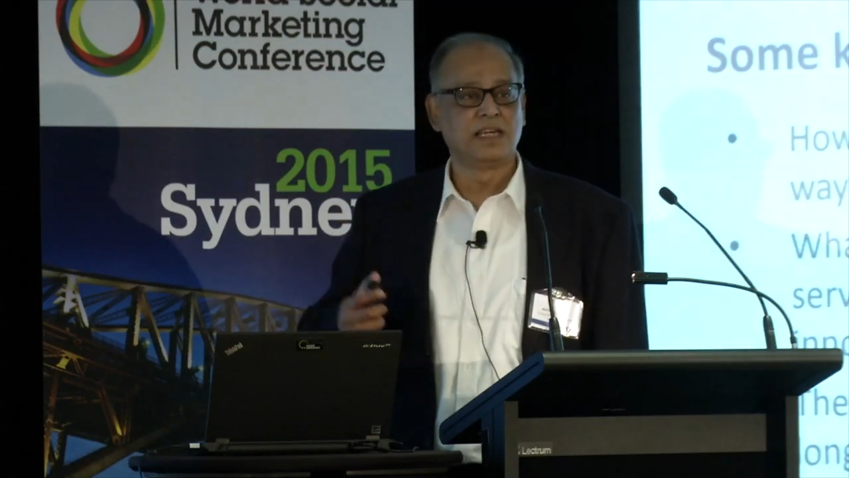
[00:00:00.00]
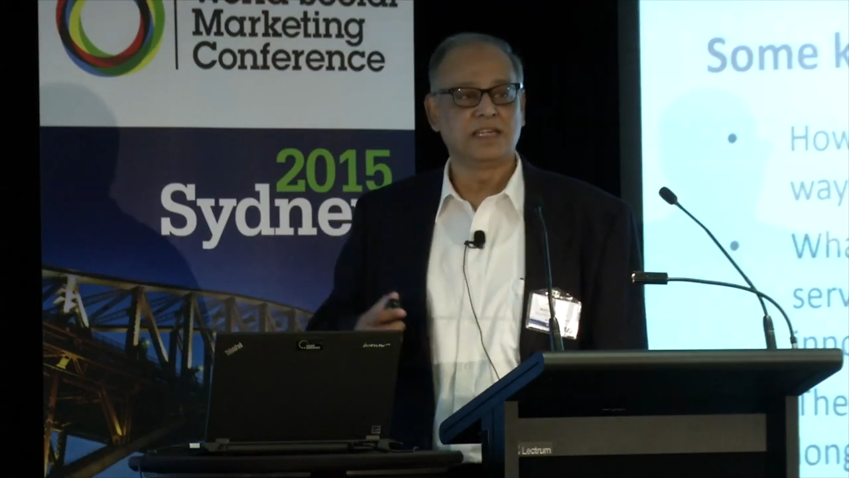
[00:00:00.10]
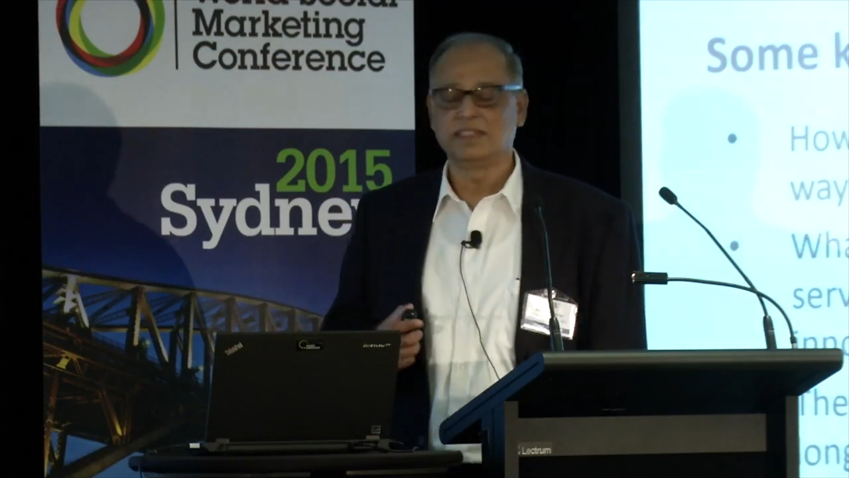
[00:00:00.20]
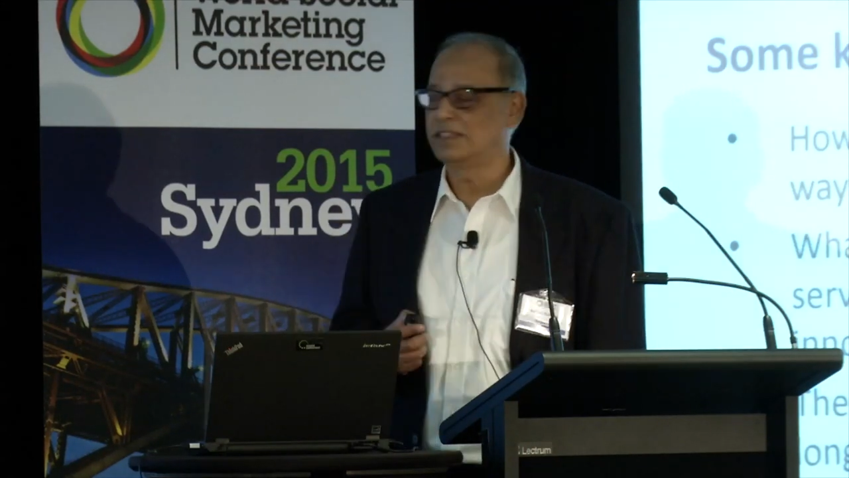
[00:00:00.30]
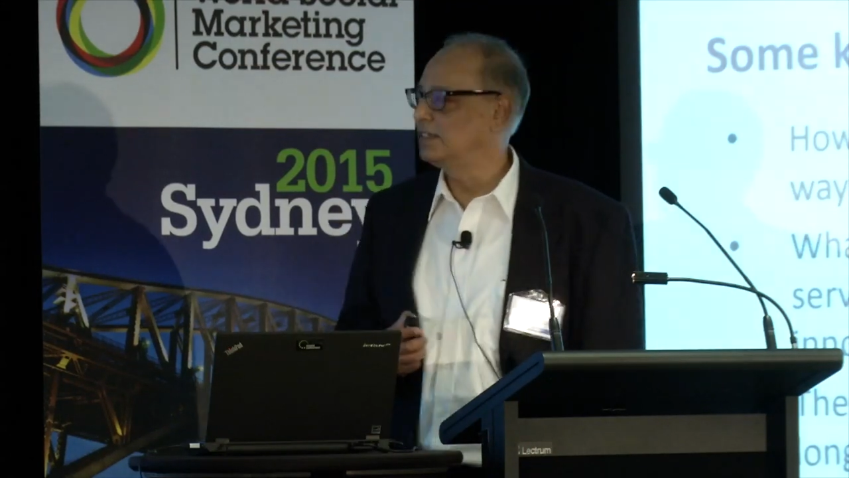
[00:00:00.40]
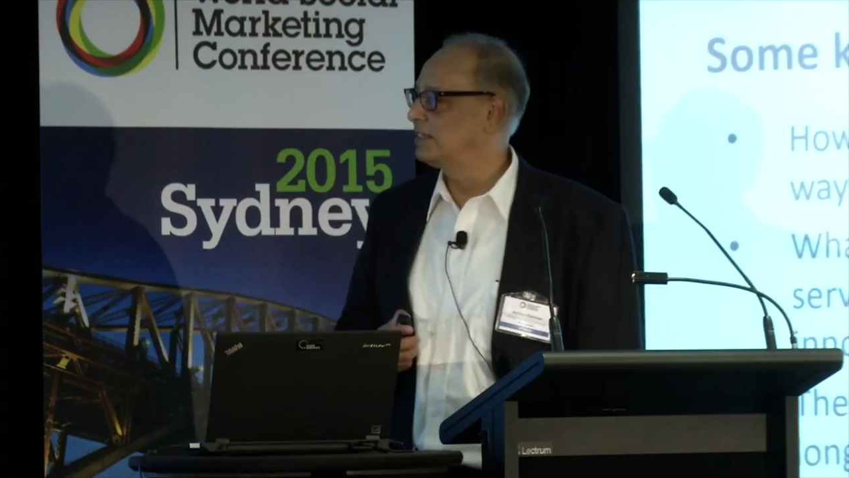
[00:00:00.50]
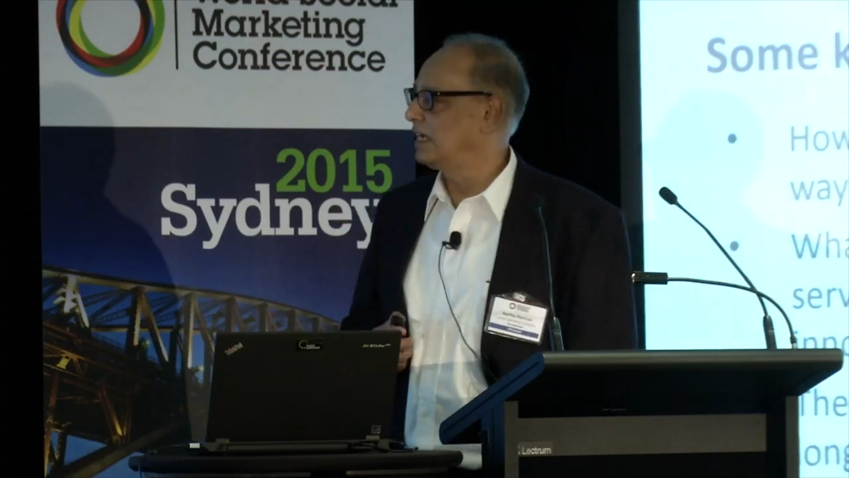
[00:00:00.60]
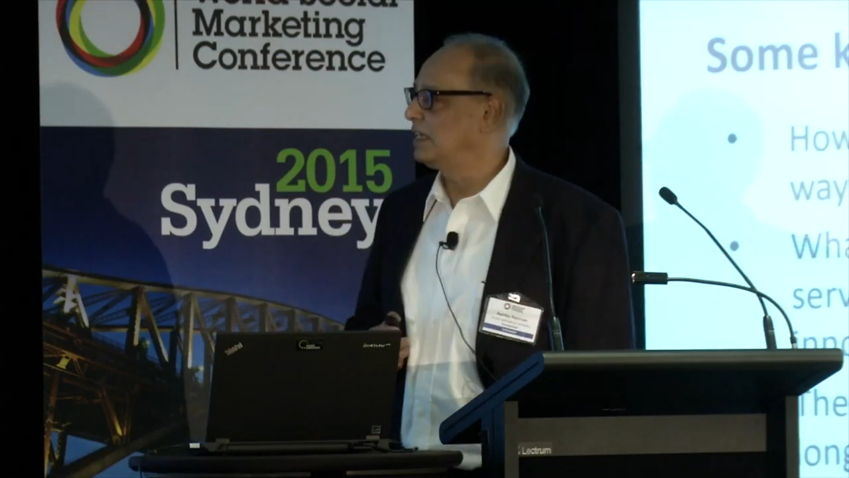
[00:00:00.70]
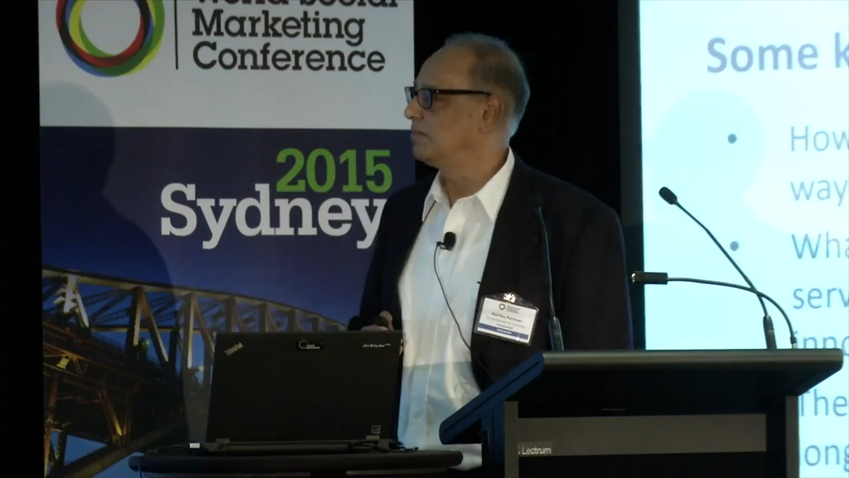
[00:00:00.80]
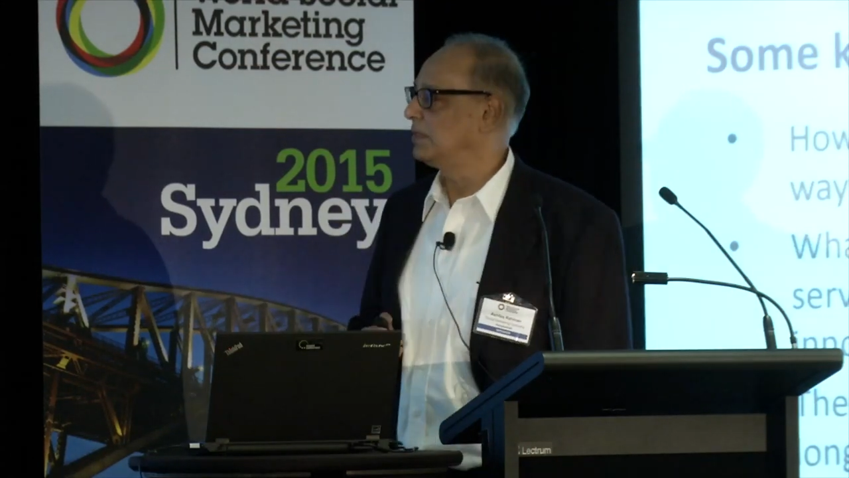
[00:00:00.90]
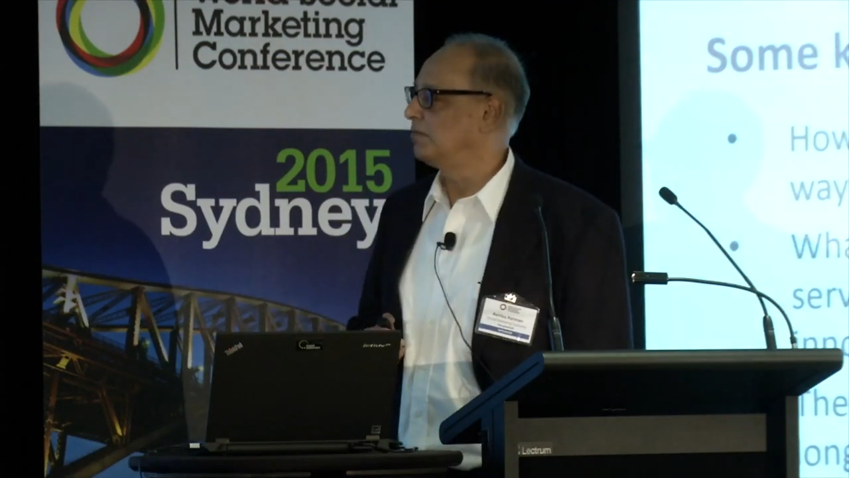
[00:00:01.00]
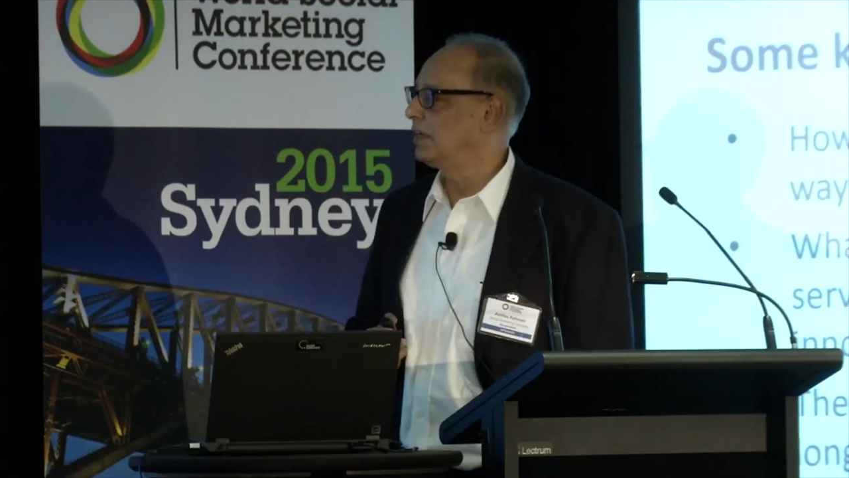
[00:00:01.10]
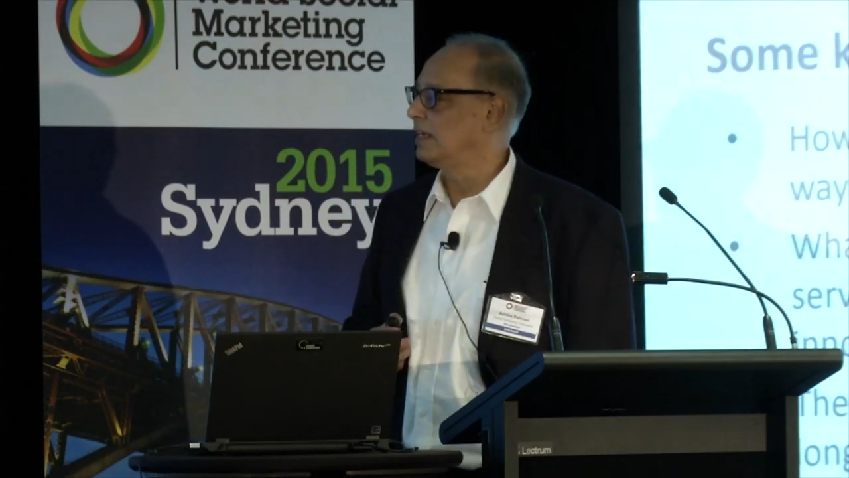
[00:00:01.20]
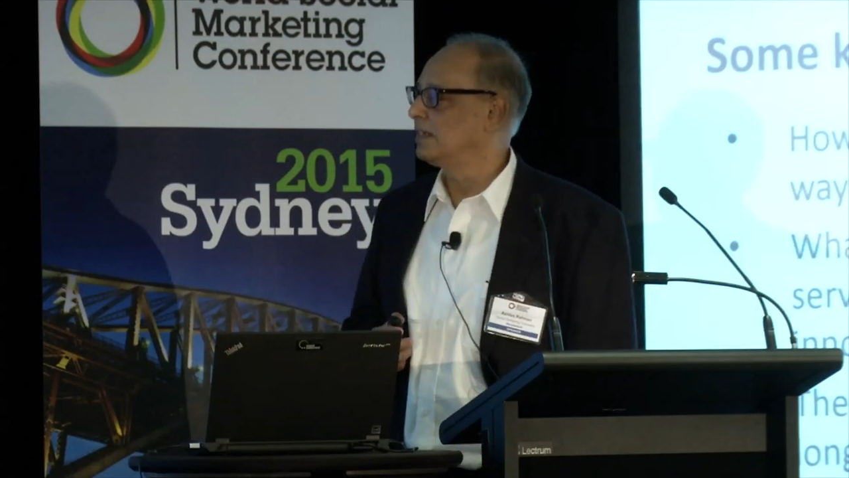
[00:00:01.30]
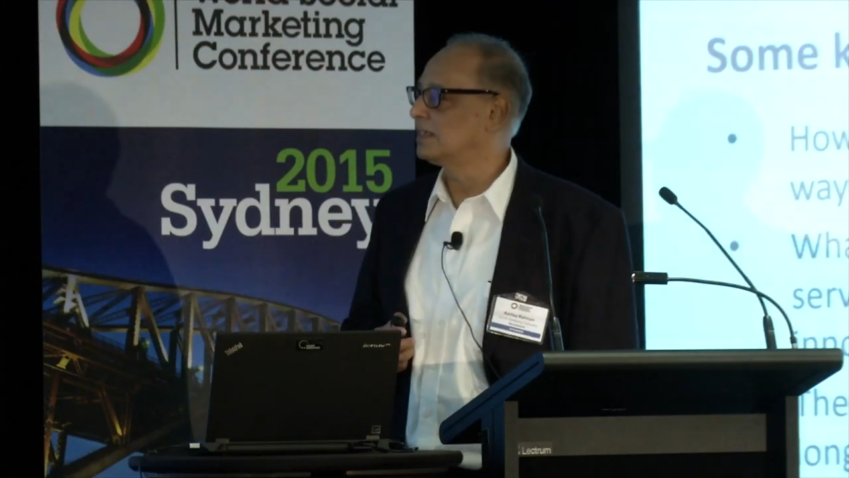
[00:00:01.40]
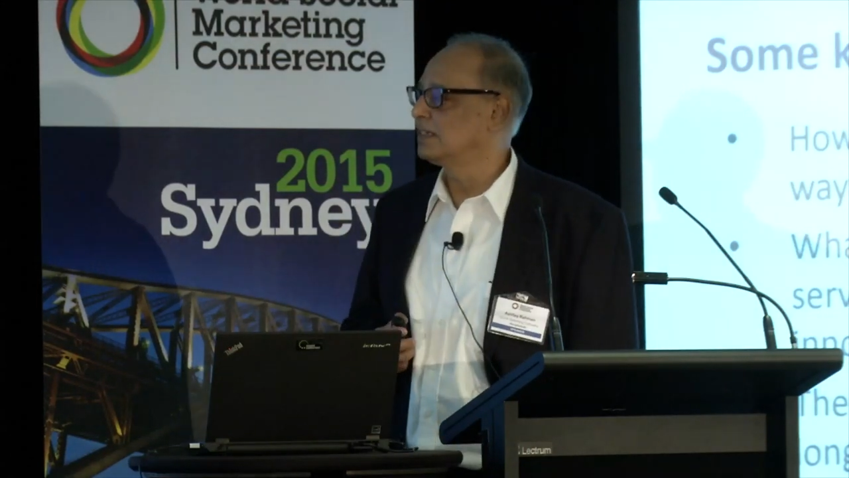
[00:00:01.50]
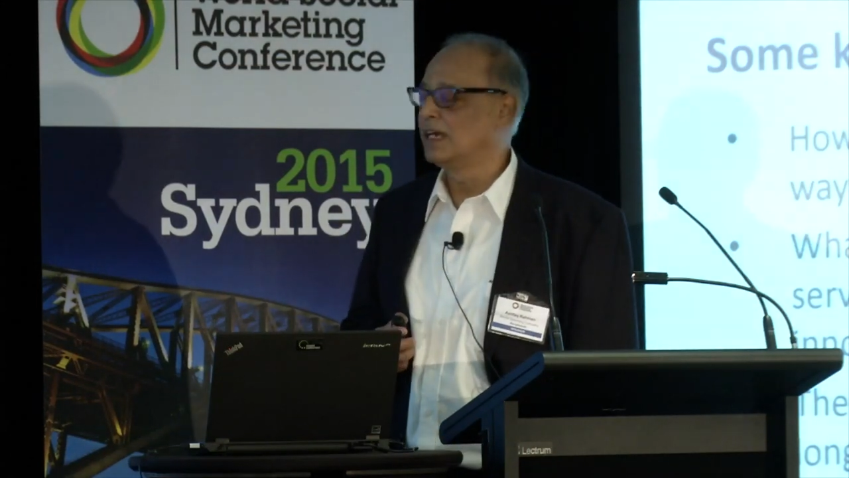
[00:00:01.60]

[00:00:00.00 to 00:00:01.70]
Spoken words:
in sustainable ways?